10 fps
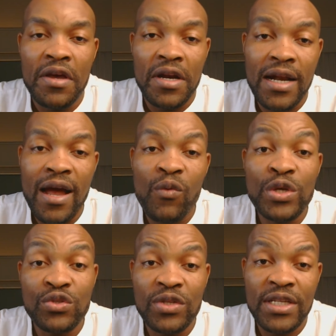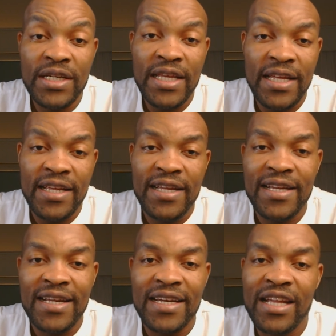Now, question 3.
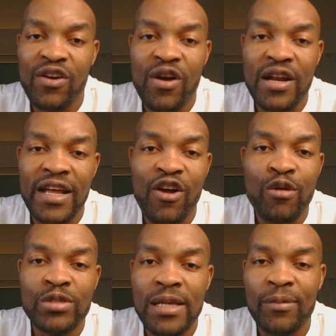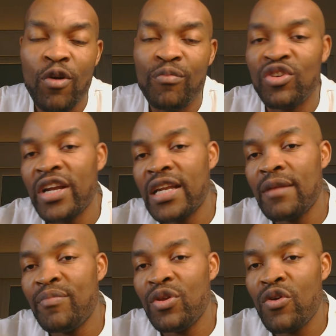The concept of
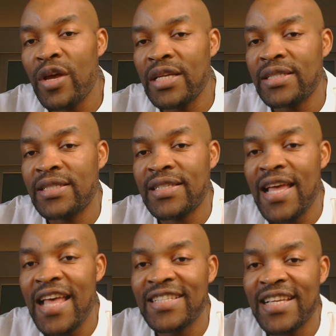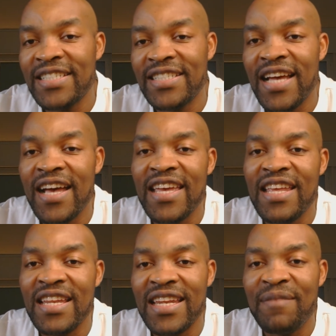protected period is essential
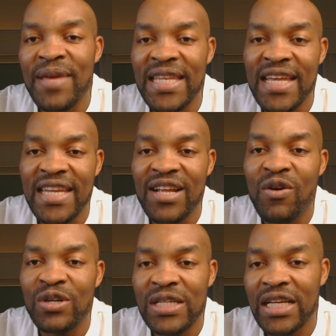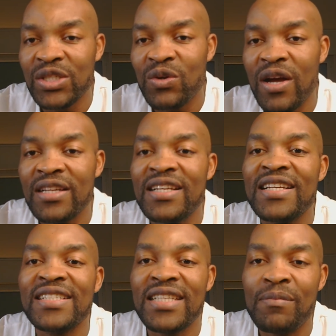in maintaining contractual
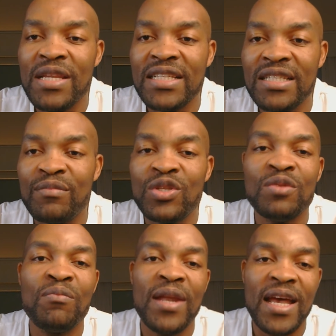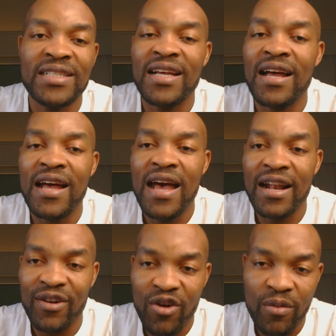stability between players
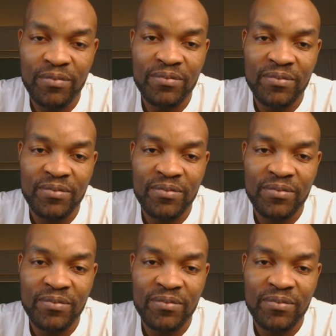and club.